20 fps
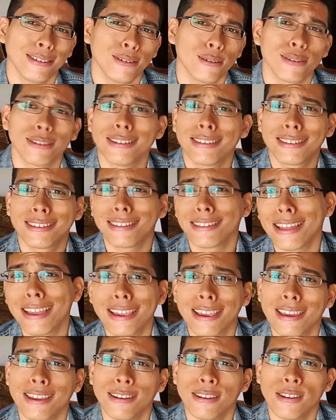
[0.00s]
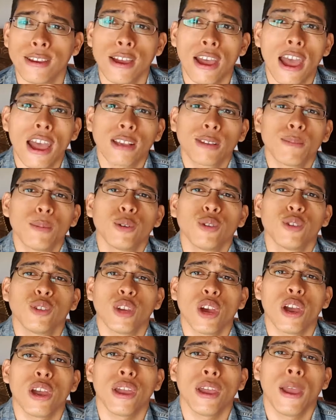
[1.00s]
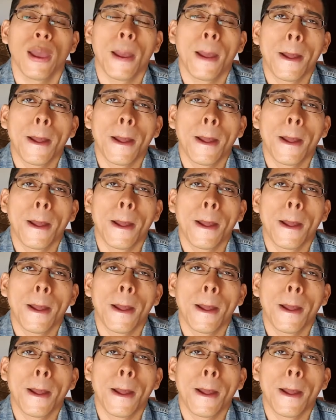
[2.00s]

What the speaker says: or dislike it as much as I